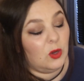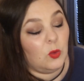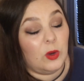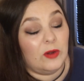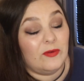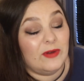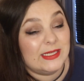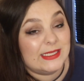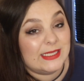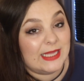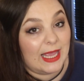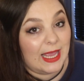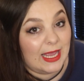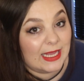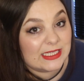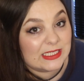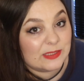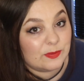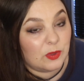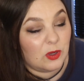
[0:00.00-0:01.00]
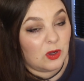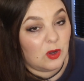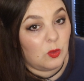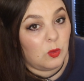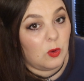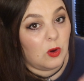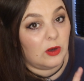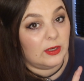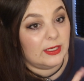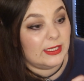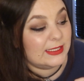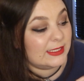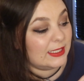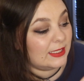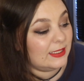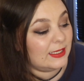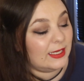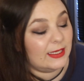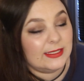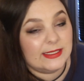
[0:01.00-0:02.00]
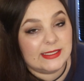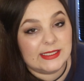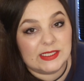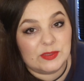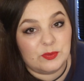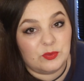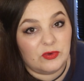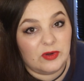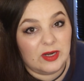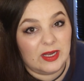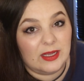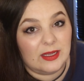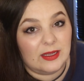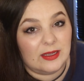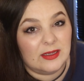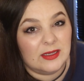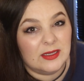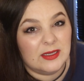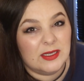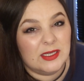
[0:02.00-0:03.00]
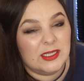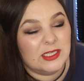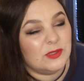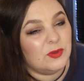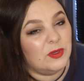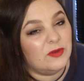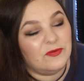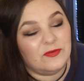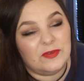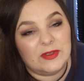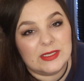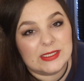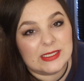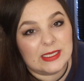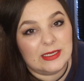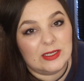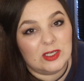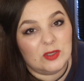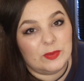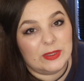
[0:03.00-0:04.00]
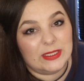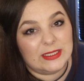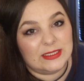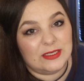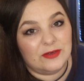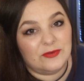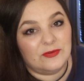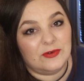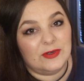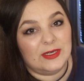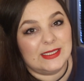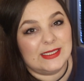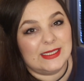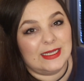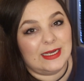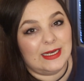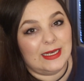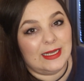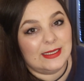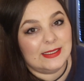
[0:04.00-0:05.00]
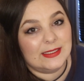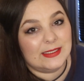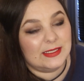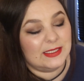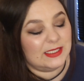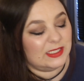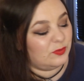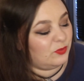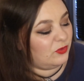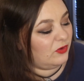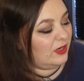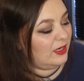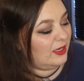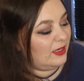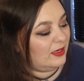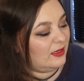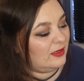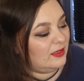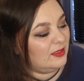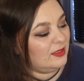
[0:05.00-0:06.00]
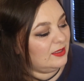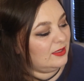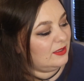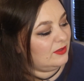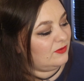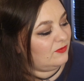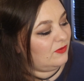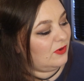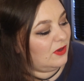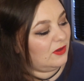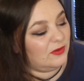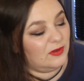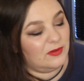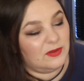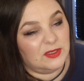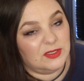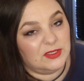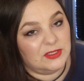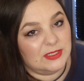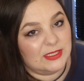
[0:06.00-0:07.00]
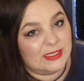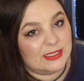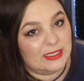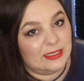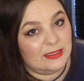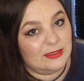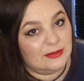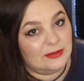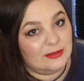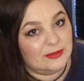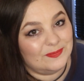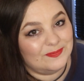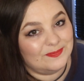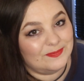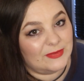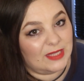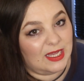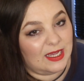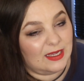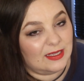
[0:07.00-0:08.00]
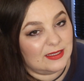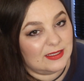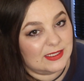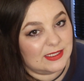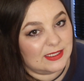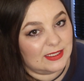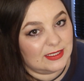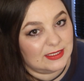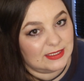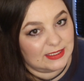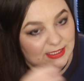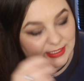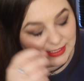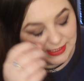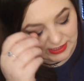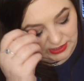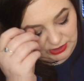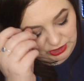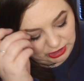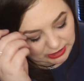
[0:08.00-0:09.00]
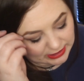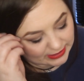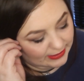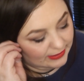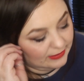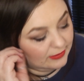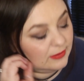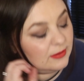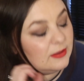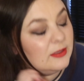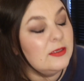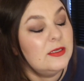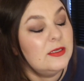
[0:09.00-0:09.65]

Whereas the S Bar one is a nice spray, so it feels a little bit different. It's a cleansing spray rather than just a little hand sanitizer gel.